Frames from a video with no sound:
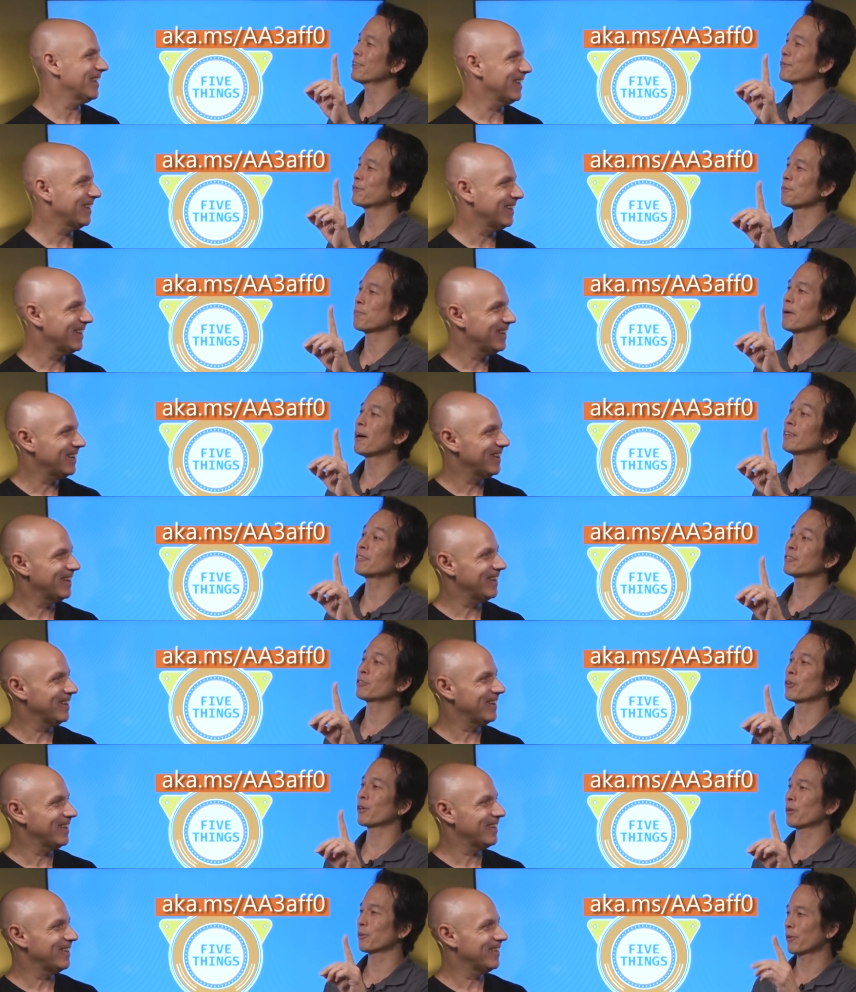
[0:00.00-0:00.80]
Speaker 1: the
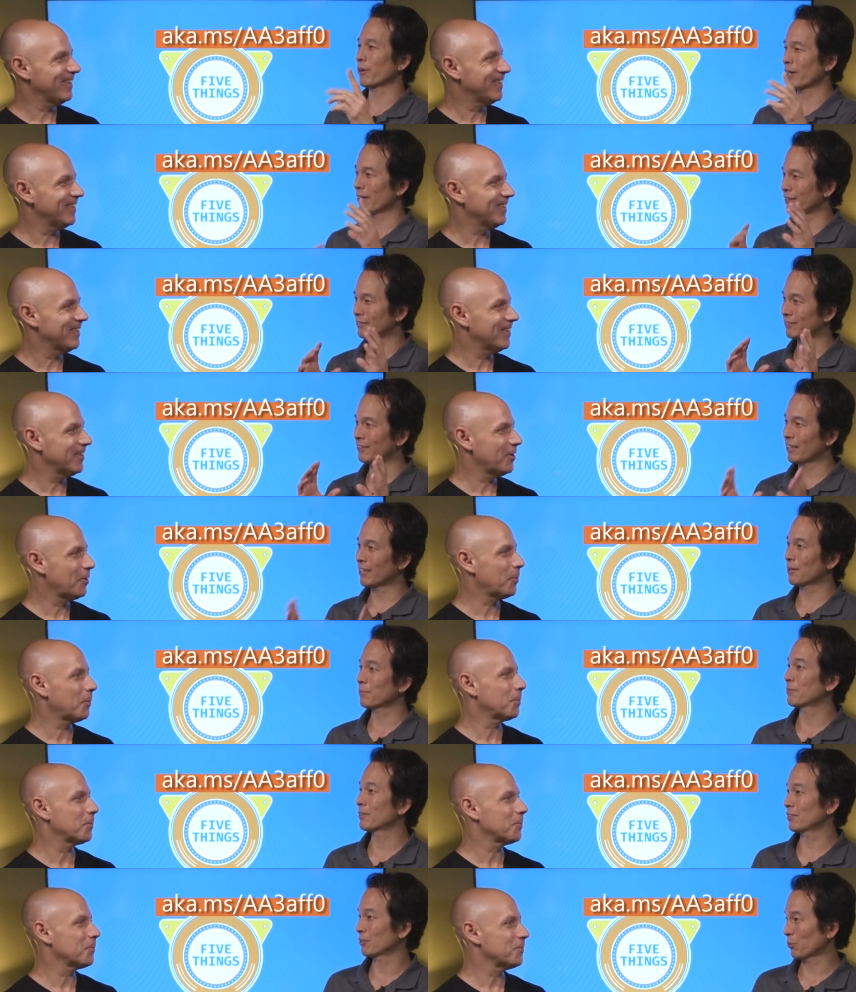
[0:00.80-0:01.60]
repository where I set
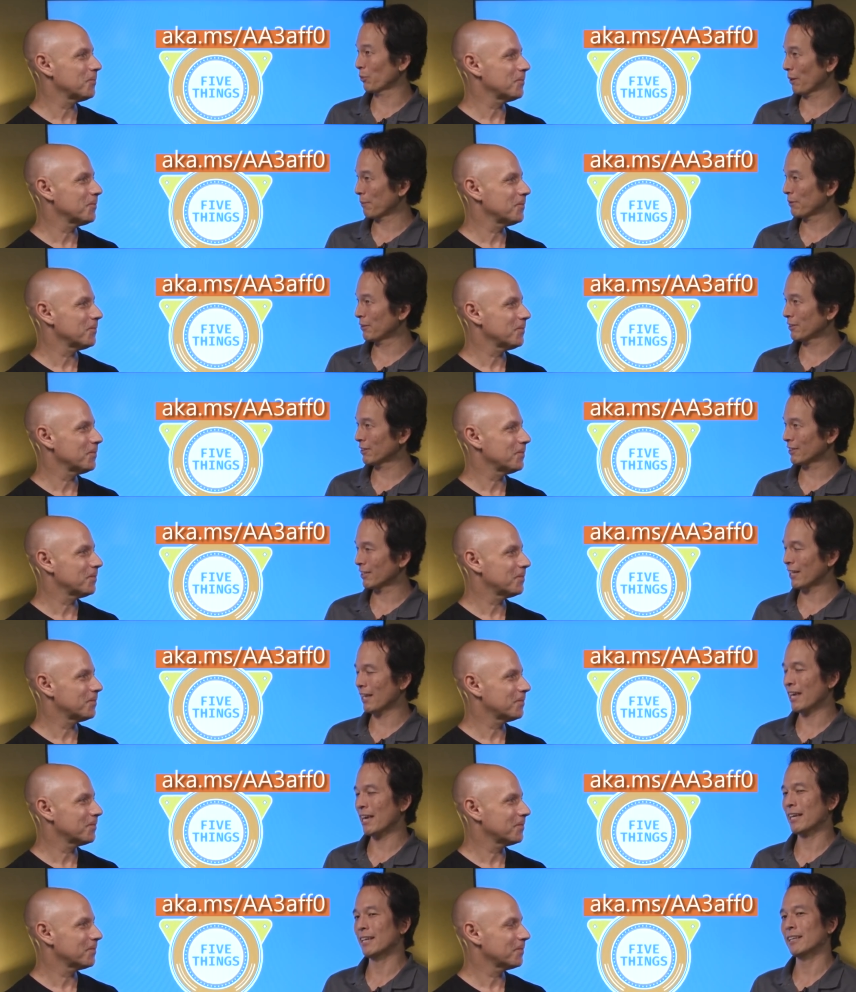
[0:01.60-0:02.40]
up this webhook,
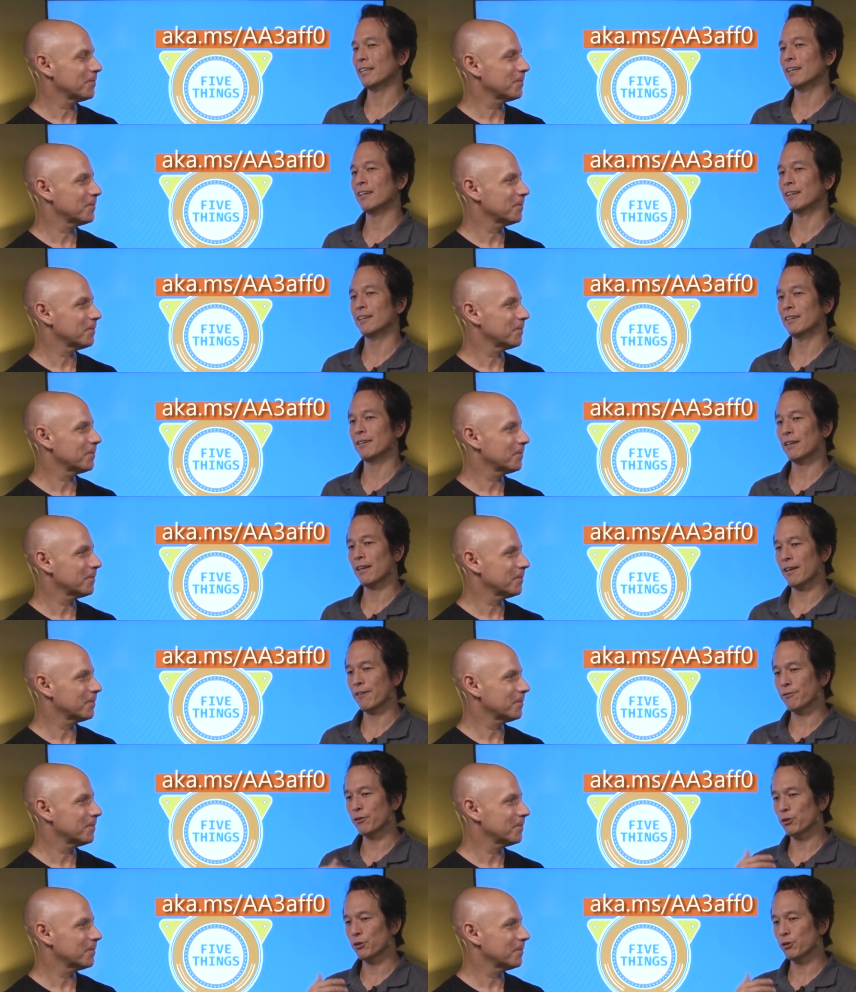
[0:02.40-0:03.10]
and uh, if